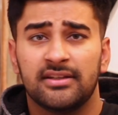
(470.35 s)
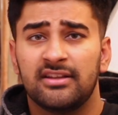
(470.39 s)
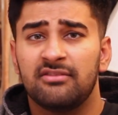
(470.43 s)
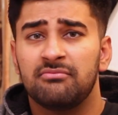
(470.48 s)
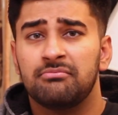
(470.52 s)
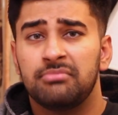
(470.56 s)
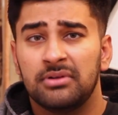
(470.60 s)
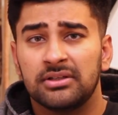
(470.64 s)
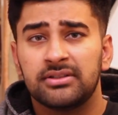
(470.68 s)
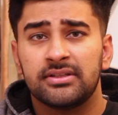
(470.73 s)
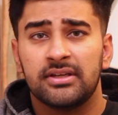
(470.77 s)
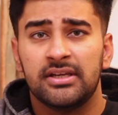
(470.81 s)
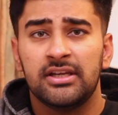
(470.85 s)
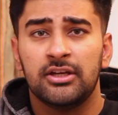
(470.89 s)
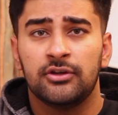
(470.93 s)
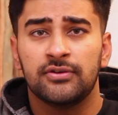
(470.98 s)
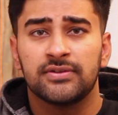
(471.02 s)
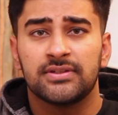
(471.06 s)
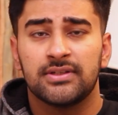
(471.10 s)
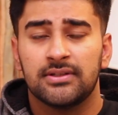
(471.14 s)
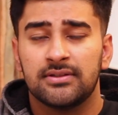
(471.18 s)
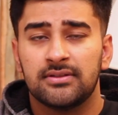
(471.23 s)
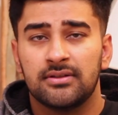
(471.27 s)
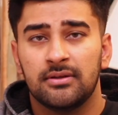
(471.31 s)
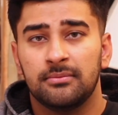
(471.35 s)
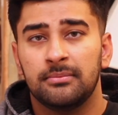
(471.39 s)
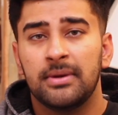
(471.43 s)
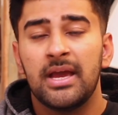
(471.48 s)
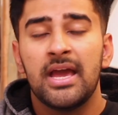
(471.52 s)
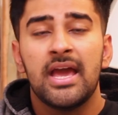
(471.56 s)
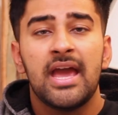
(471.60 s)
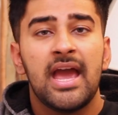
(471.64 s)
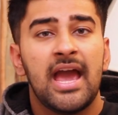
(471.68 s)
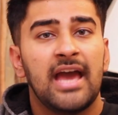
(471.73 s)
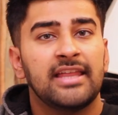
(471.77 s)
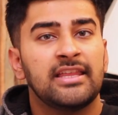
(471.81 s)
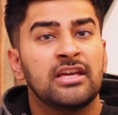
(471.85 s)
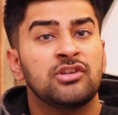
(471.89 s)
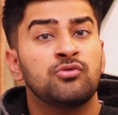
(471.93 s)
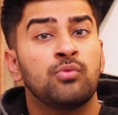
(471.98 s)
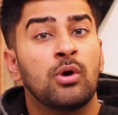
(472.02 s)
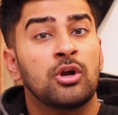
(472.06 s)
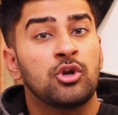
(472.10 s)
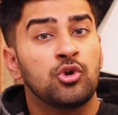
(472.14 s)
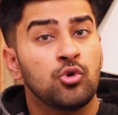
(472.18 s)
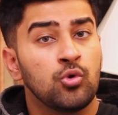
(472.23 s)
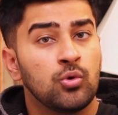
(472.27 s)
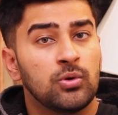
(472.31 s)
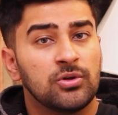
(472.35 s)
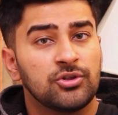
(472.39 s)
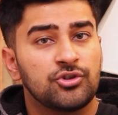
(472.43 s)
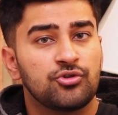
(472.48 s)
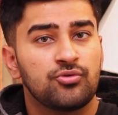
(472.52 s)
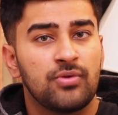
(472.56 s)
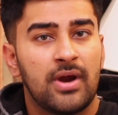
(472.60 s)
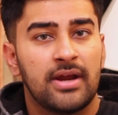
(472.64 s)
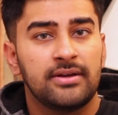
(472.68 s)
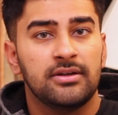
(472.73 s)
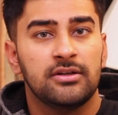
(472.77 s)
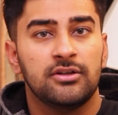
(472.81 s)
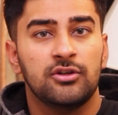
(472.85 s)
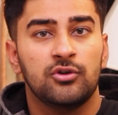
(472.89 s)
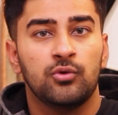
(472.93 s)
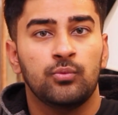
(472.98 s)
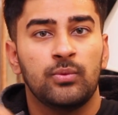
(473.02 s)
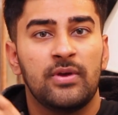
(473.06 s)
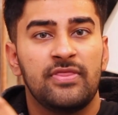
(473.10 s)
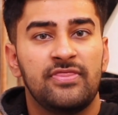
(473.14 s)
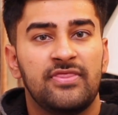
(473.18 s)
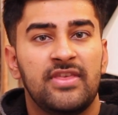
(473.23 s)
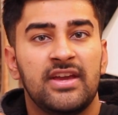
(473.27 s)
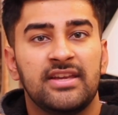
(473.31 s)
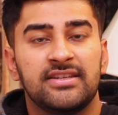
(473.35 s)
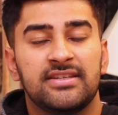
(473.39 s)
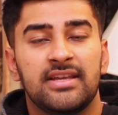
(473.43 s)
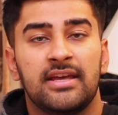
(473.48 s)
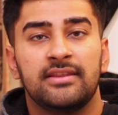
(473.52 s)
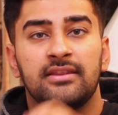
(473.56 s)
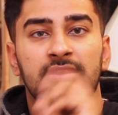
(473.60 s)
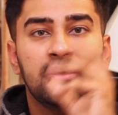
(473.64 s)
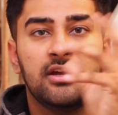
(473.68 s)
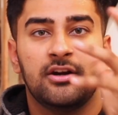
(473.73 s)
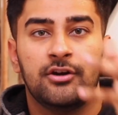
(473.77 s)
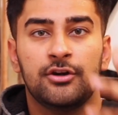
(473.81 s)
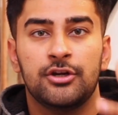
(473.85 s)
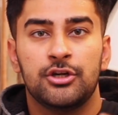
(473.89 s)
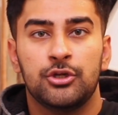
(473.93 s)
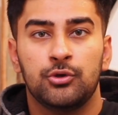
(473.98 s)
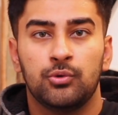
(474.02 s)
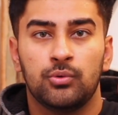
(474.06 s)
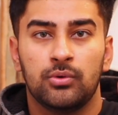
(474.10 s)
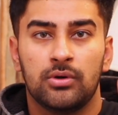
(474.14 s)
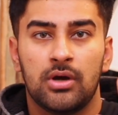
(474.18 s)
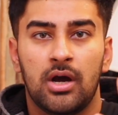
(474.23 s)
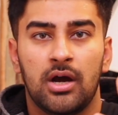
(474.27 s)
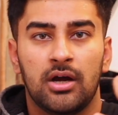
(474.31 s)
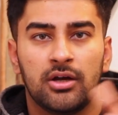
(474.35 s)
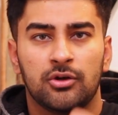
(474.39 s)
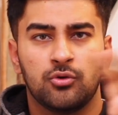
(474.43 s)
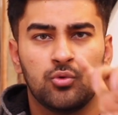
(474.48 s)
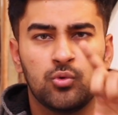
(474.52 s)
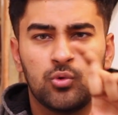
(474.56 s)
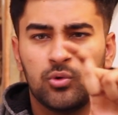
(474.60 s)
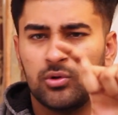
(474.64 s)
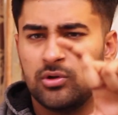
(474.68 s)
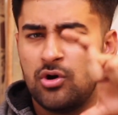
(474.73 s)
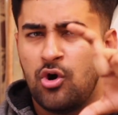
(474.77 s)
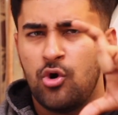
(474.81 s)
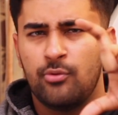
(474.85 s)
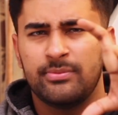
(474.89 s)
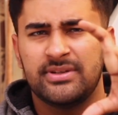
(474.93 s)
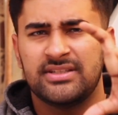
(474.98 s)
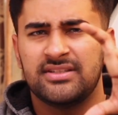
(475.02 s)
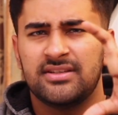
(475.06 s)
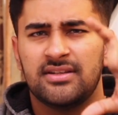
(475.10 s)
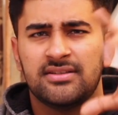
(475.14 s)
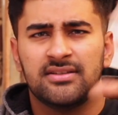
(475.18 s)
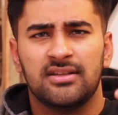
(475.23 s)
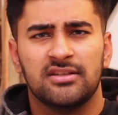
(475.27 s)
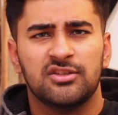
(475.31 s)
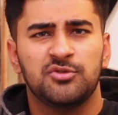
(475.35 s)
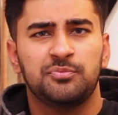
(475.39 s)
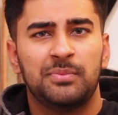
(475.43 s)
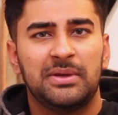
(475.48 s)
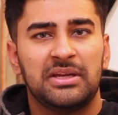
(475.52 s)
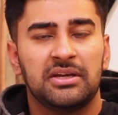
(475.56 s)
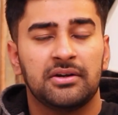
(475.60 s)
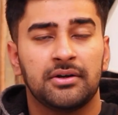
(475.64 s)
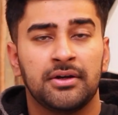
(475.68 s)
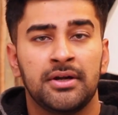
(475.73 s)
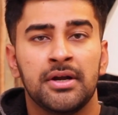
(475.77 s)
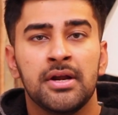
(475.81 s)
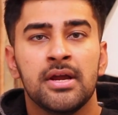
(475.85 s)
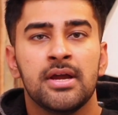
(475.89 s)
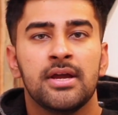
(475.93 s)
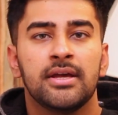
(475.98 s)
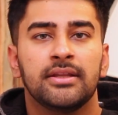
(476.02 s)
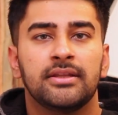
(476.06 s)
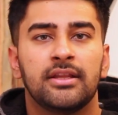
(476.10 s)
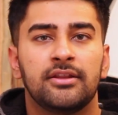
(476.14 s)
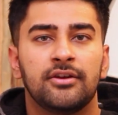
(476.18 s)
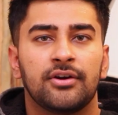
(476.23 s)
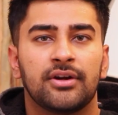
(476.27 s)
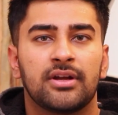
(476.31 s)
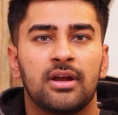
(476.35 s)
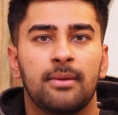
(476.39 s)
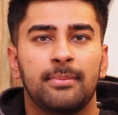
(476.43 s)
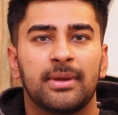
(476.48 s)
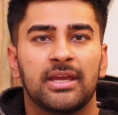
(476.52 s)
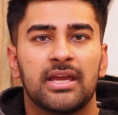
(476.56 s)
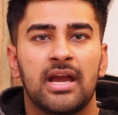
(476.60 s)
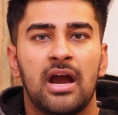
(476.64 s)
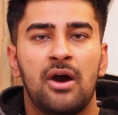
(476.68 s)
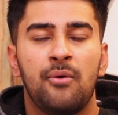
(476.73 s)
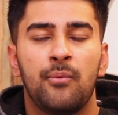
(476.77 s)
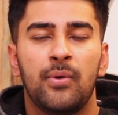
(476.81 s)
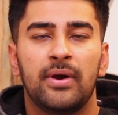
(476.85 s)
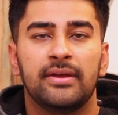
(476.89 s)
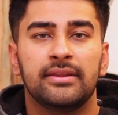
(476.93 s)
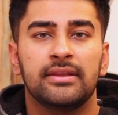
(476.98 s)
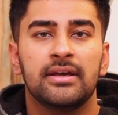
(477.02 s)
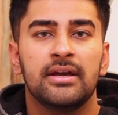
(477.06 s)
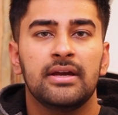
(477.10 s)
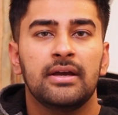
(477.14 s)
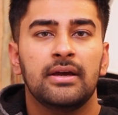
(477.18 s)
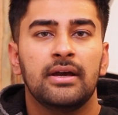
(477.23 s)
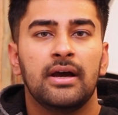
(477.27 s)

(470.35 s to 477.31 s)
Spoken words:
They've built the ecosystem, and that's what Google's trying to do with this and their new Google Home Assistant speaker that they're coming out with,